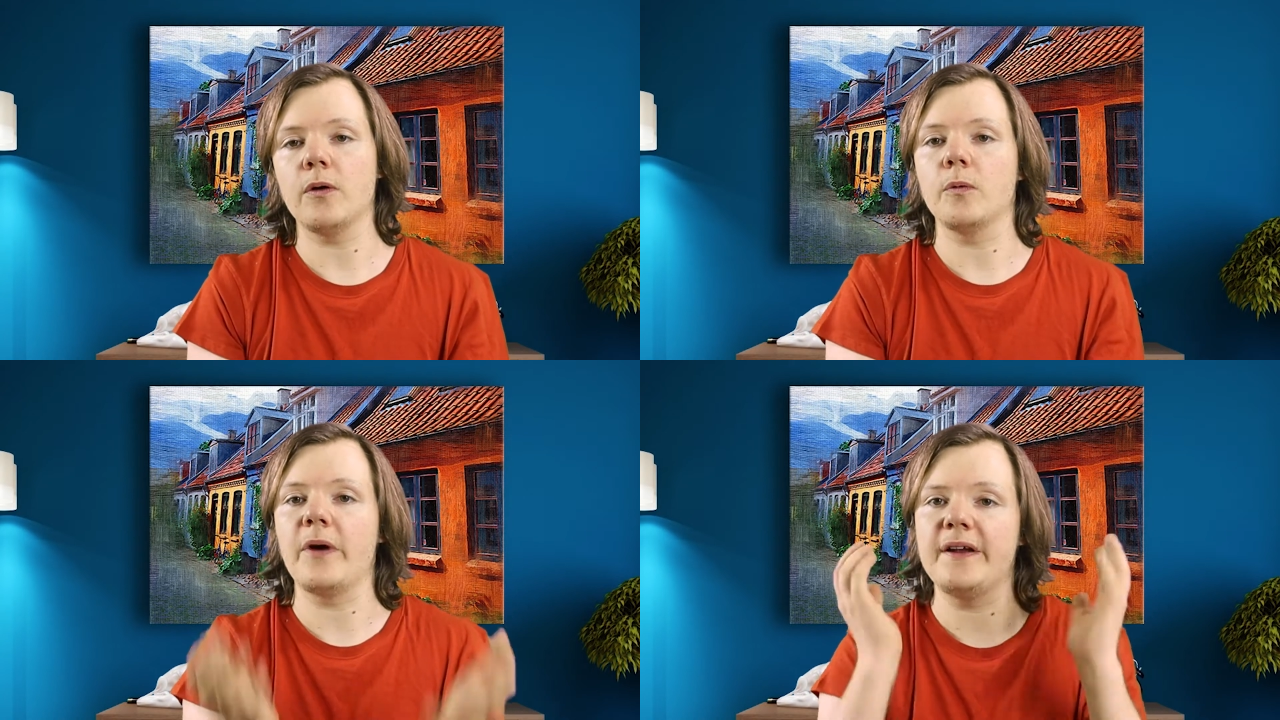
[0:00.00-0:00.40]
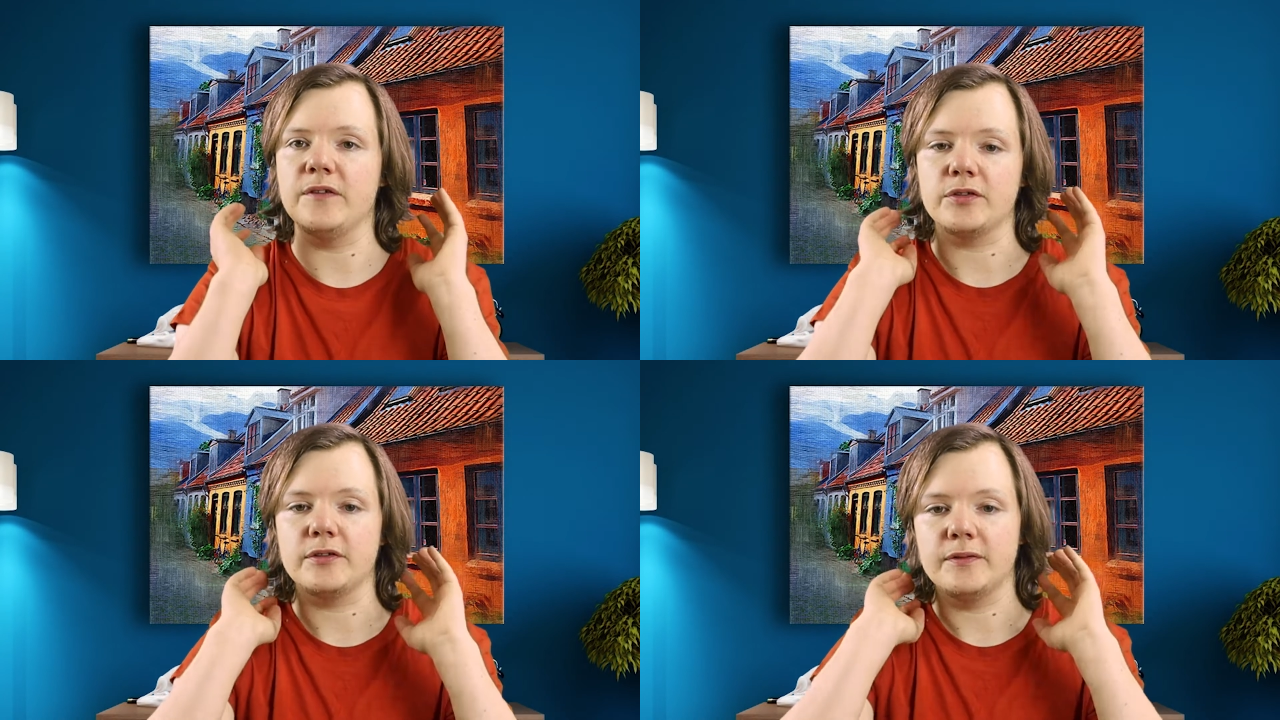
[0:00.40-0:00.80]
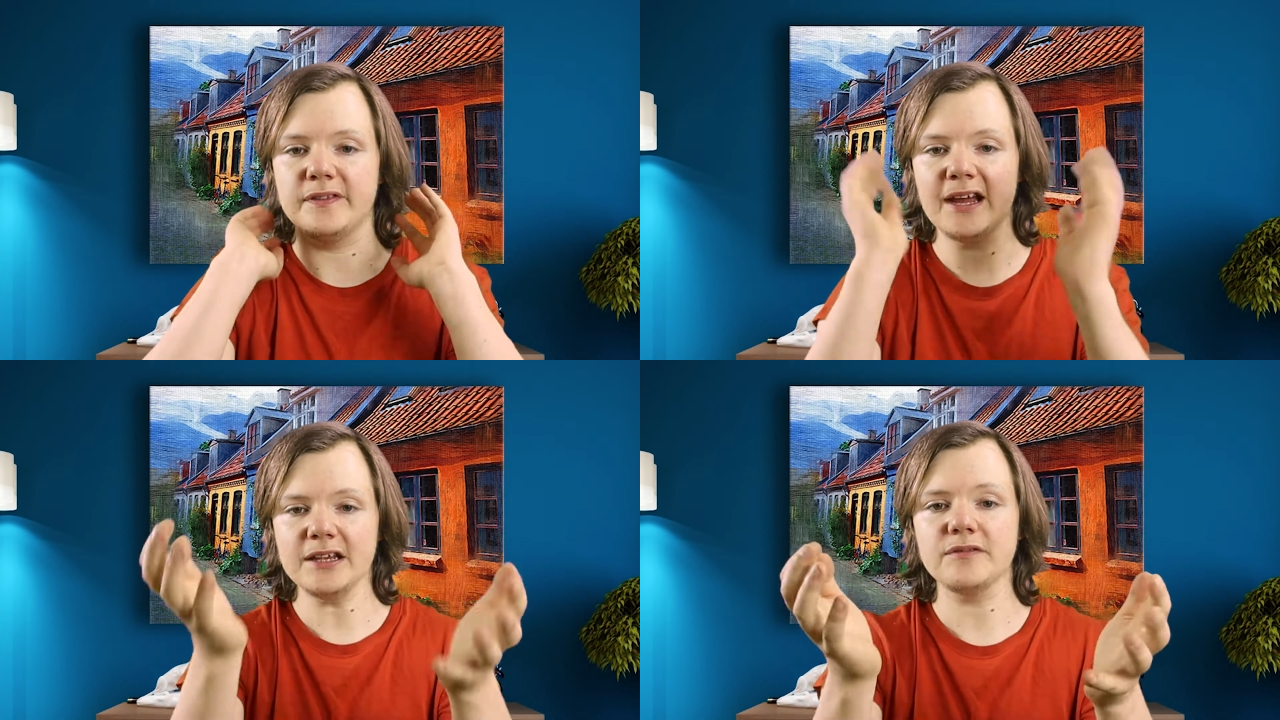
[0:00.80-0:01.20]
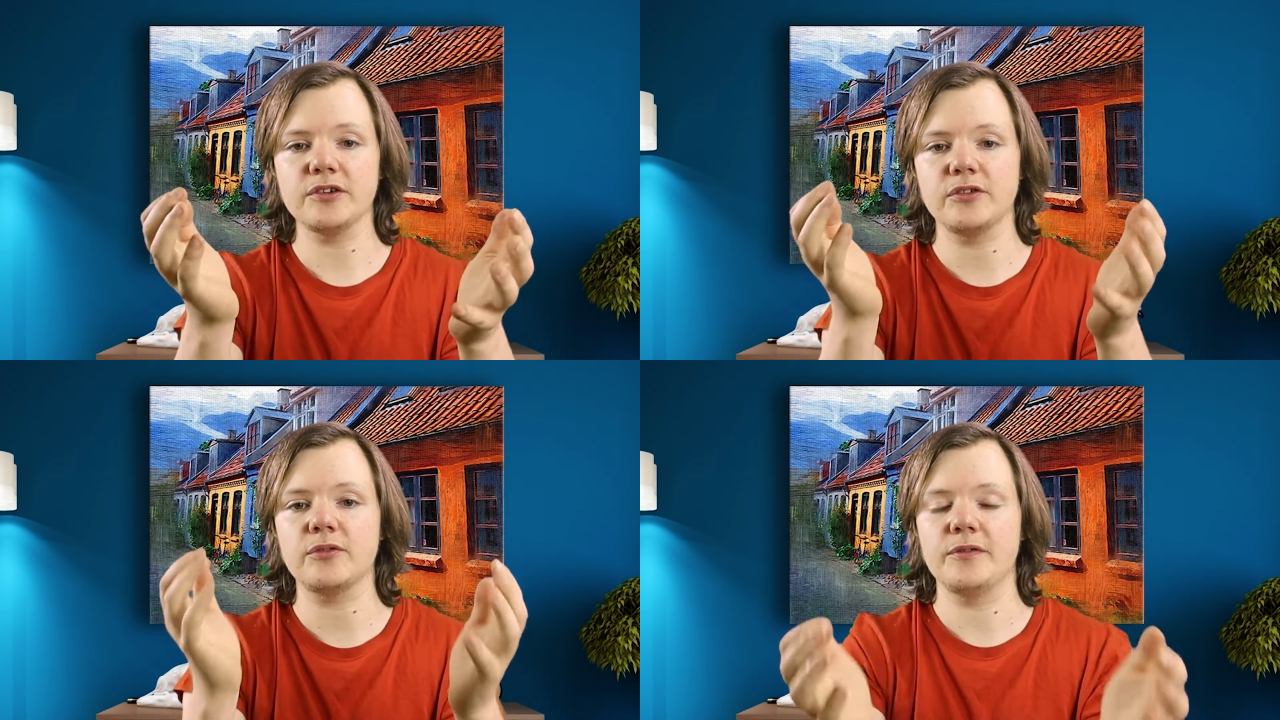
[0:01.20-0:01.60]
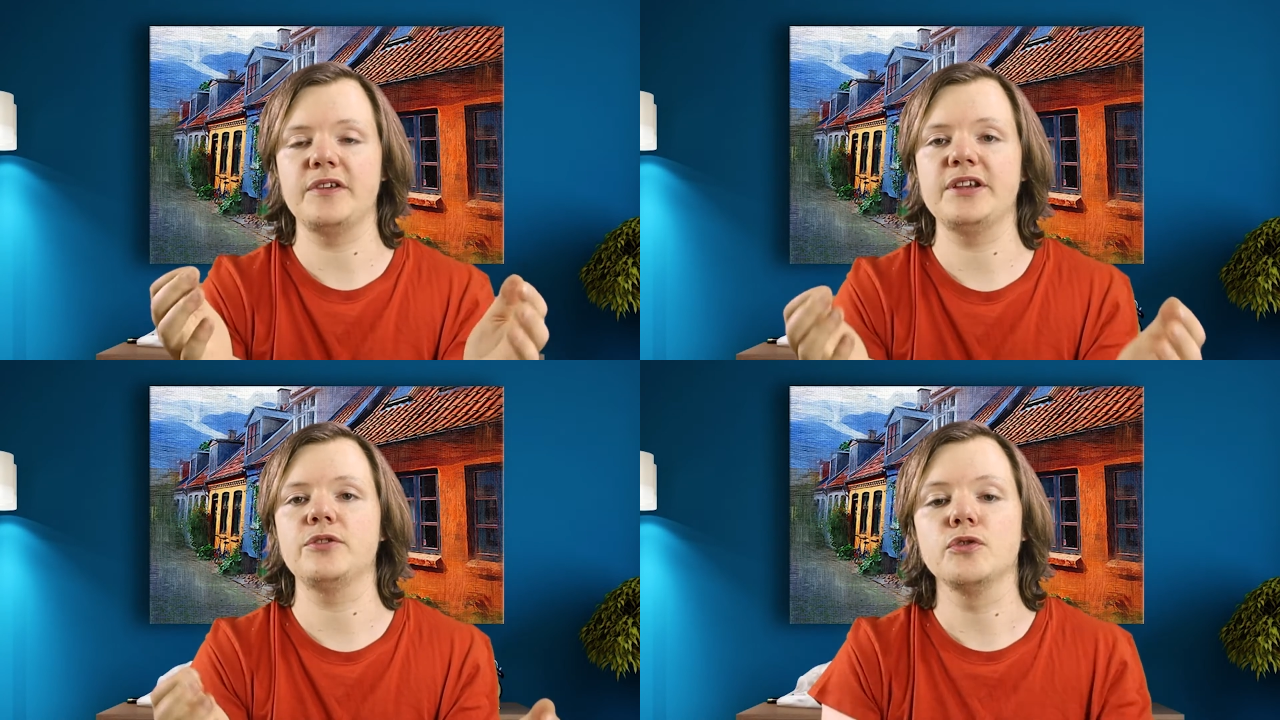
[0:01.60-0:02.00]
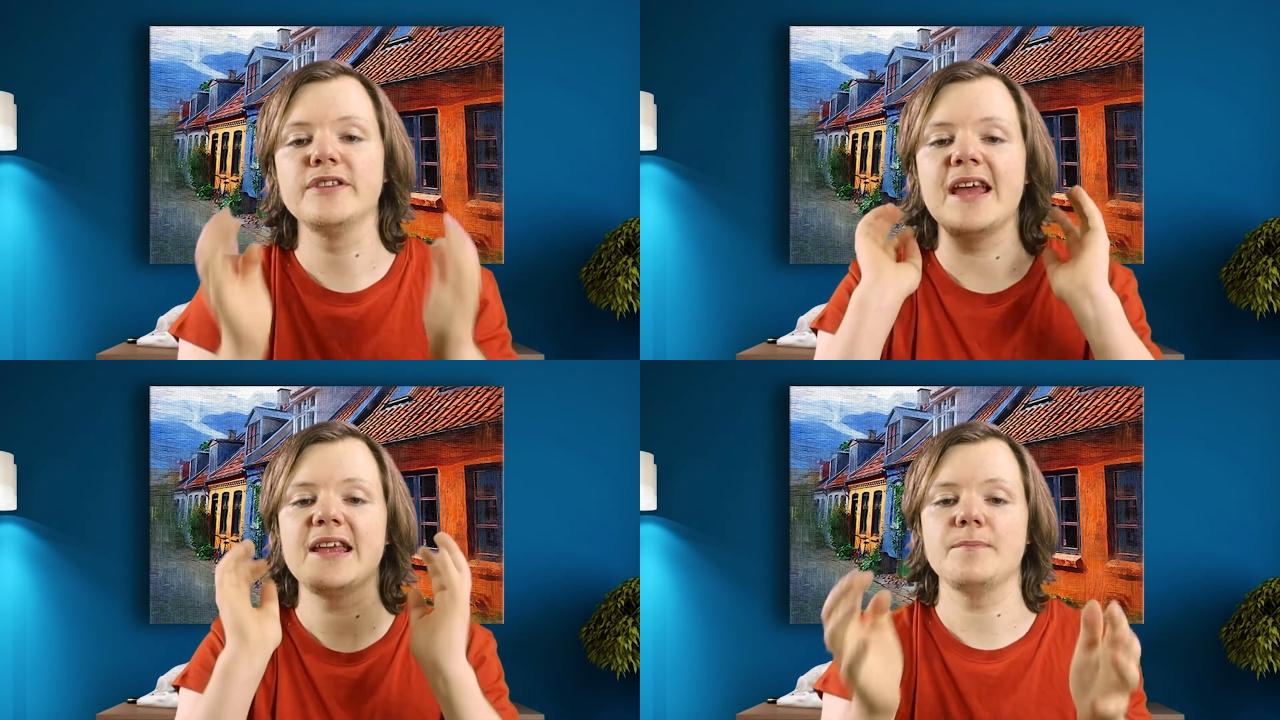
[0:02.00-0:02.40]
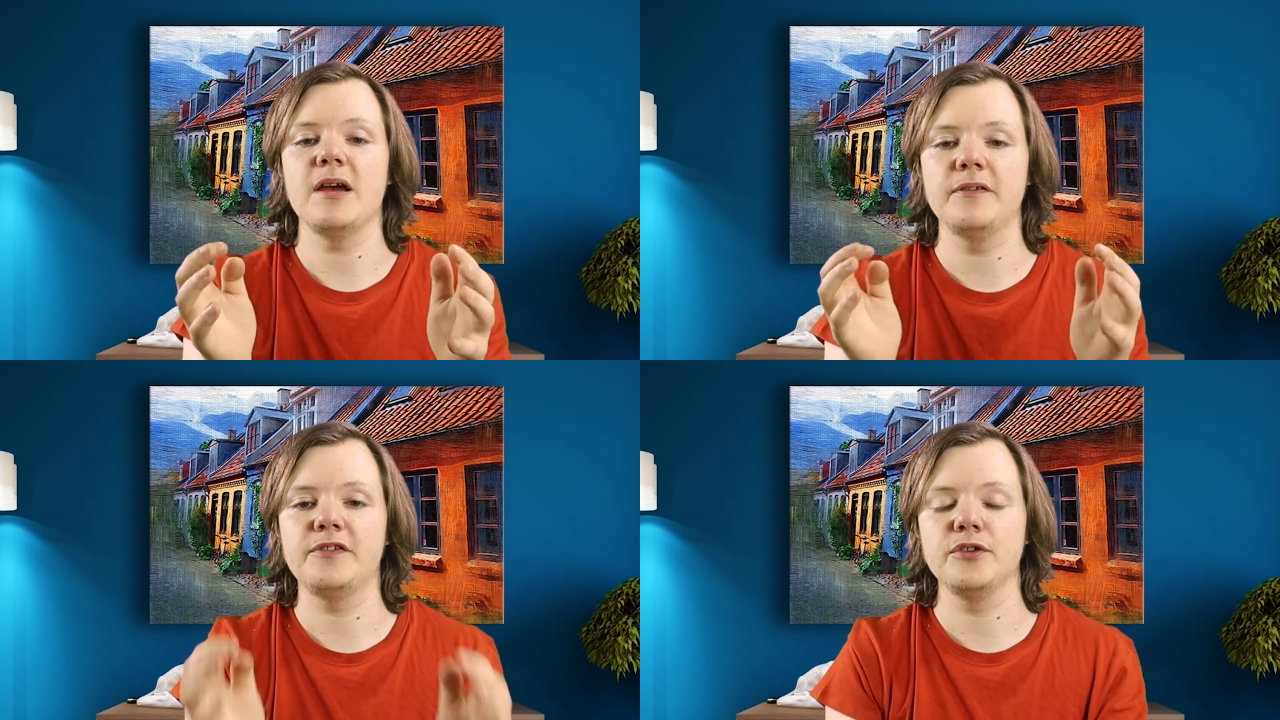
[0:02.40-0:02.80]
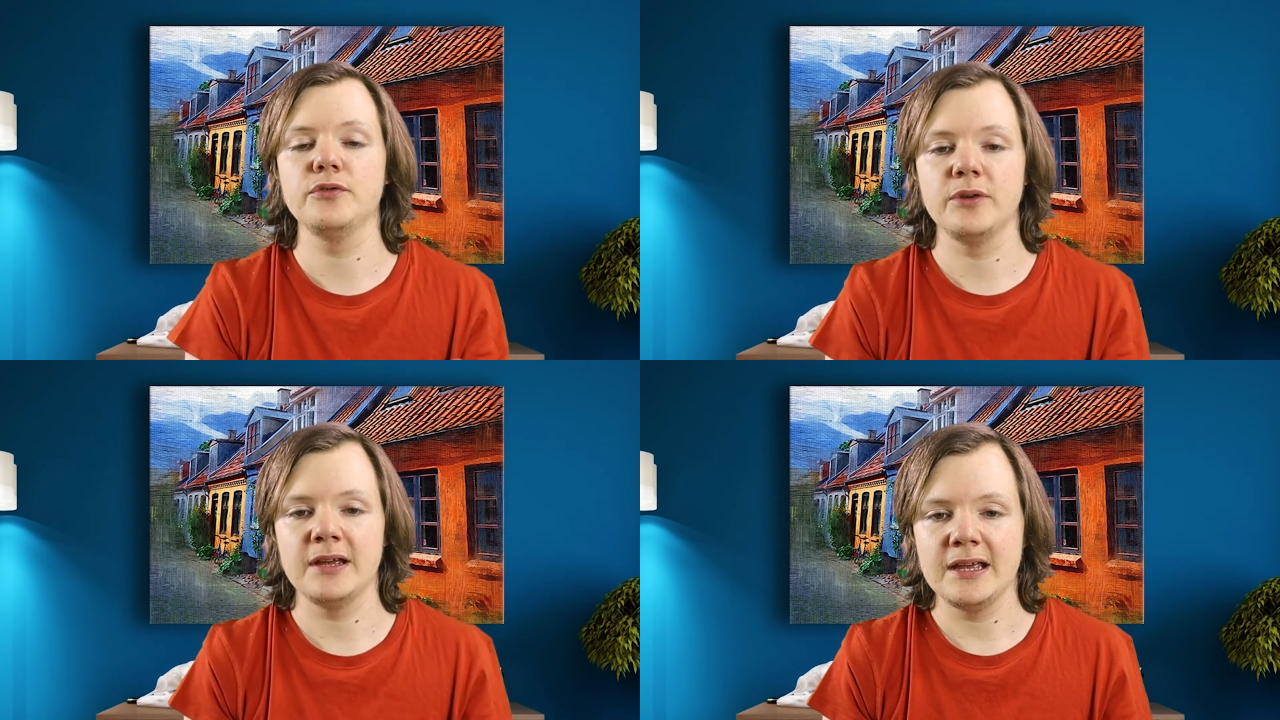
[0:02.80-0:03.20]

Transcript: or why not night photography, to name a few.